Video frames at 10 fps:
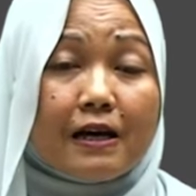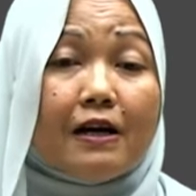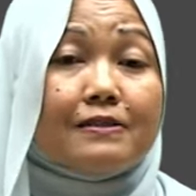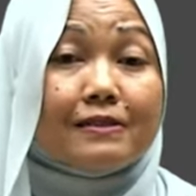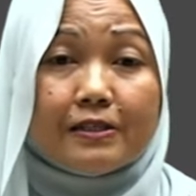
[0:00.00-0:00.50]

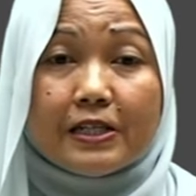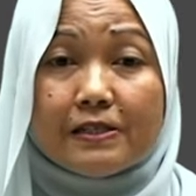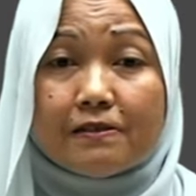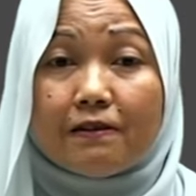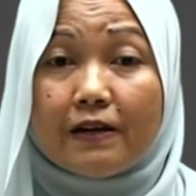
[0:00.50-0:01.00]
such as
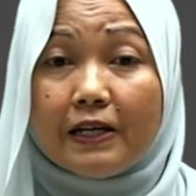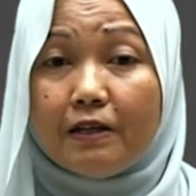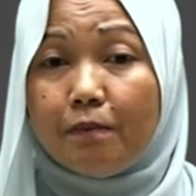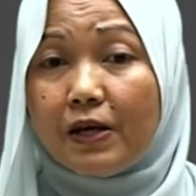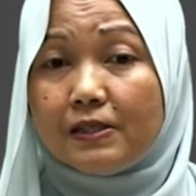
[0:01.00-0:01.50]
crack in
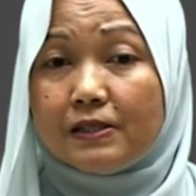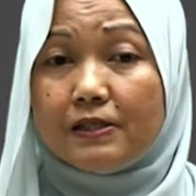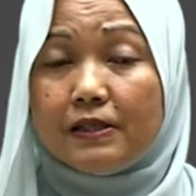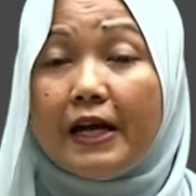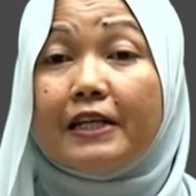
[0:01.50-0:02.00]

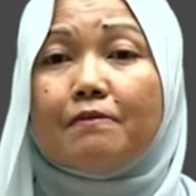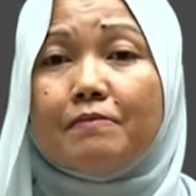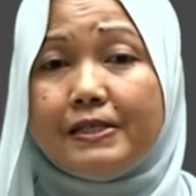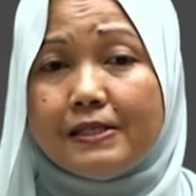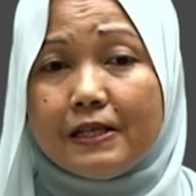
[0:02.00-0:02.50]
plaster and the
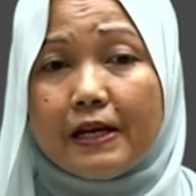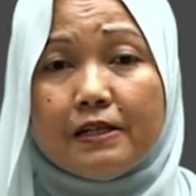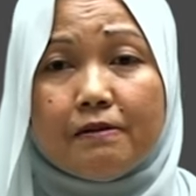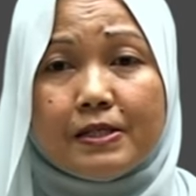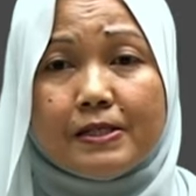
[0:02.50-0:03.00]
missing
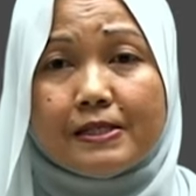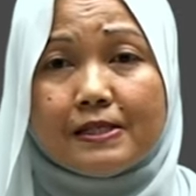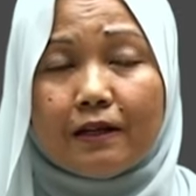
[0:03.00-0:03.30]
elements.